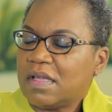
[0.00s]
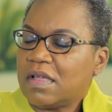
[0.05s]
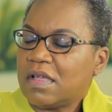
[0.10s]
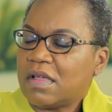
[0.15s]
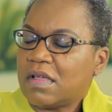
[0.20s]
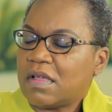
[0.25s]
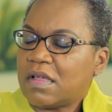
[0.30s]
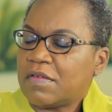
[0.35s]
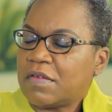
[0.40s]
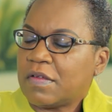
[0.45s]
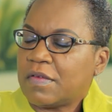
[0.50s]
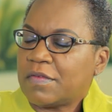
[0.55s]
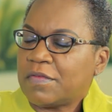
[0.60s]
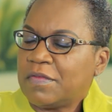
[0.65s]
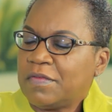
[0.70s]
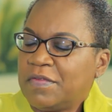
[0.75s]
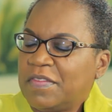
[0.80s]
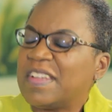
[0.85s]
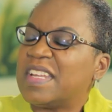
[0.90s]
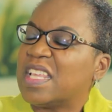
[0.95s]
a
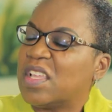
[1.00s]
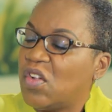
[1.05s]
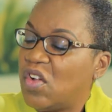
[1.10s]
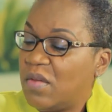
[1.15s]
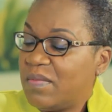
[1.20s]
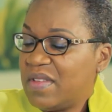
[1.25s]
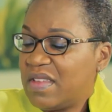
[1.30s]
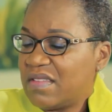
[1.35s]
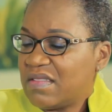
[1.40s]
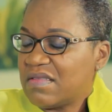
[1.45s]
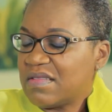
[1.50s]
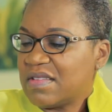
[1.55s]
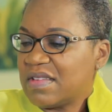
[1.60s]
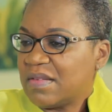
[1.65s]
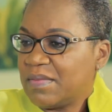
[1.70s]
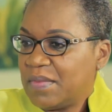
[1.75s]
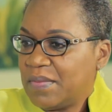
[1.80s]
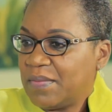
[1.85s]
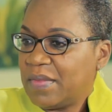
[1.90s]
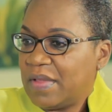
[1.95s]
fairly common
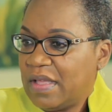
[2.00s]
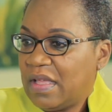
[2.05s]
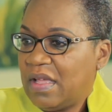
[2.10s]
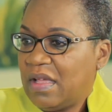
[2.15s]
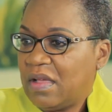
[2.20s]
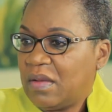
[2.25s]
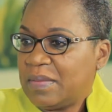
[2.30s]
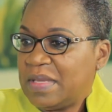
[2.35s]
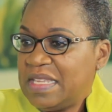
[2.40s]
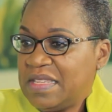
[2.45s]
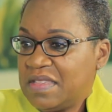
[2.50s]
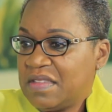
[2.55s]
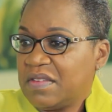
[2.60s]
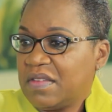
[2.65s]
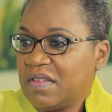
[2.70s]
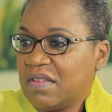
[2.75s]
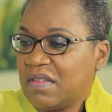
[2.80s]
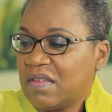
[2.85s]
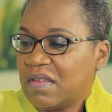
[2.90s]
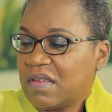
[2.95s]

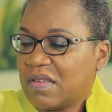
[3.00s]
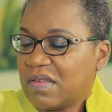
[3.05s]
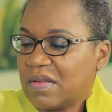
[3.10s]
incident.